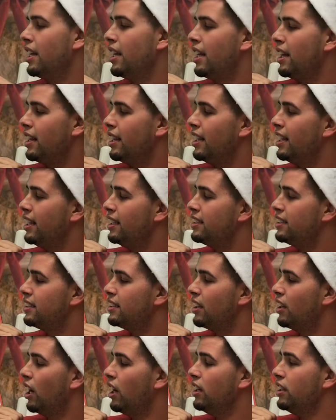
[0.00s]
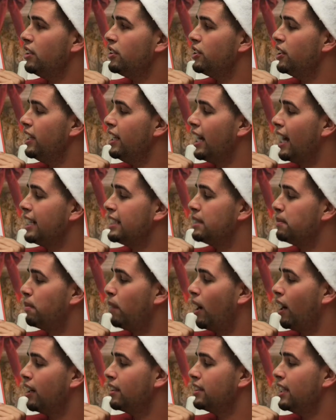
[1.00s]
Then he slunk to the
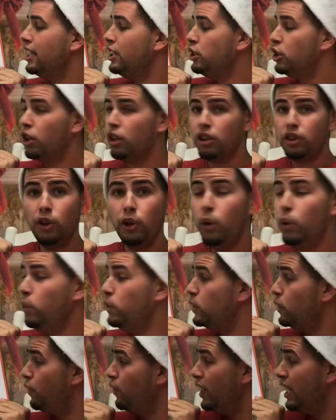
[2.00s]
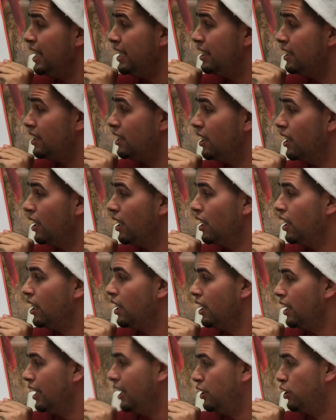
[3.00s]
icebox. He took the Who's feast.
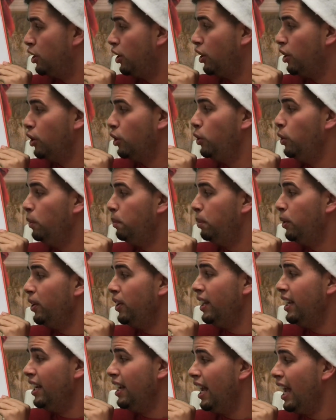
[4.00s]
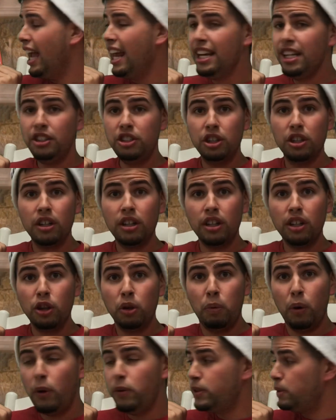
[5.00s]
He took the Who pudding, and he took
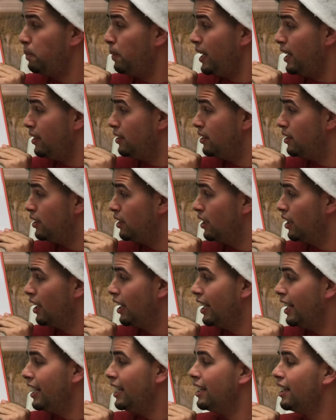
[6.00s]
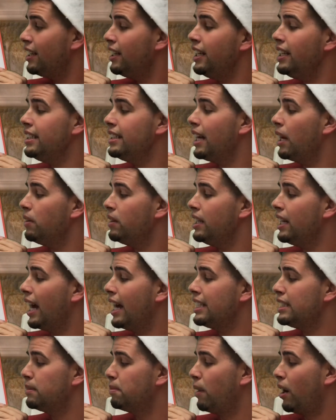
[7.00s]
the roast beast. He cleaned out the
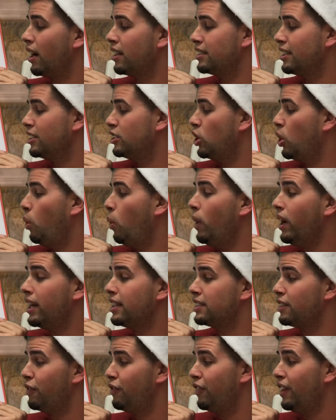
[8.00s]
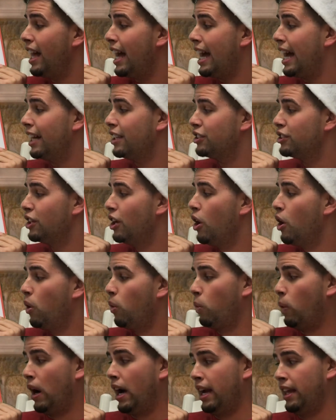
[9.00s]
icebox as quick as a flash.
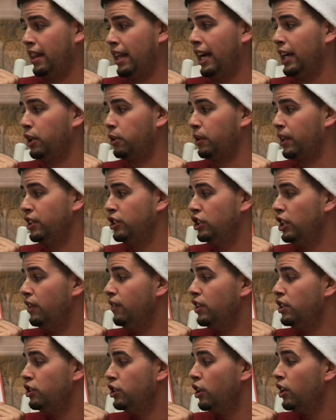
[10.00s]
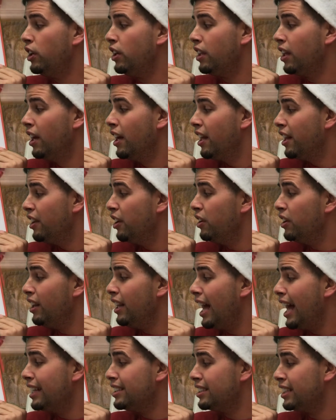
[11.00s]
Why, that Grinch even took their
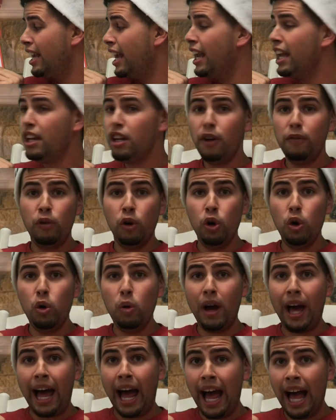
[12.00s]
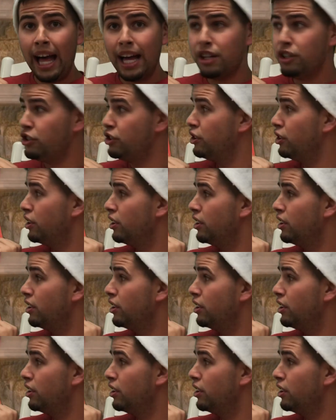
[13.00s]
last can of Who hash.